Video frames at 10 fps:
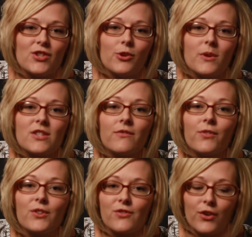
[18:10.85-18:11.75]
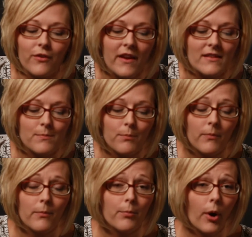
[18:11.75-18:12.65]
tuition for service
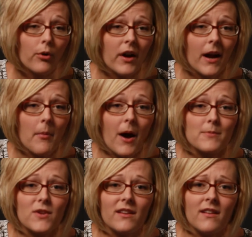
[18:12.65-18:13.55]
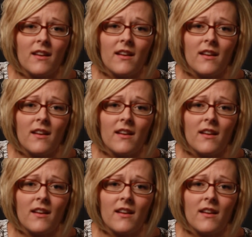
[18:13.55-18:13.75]
program option.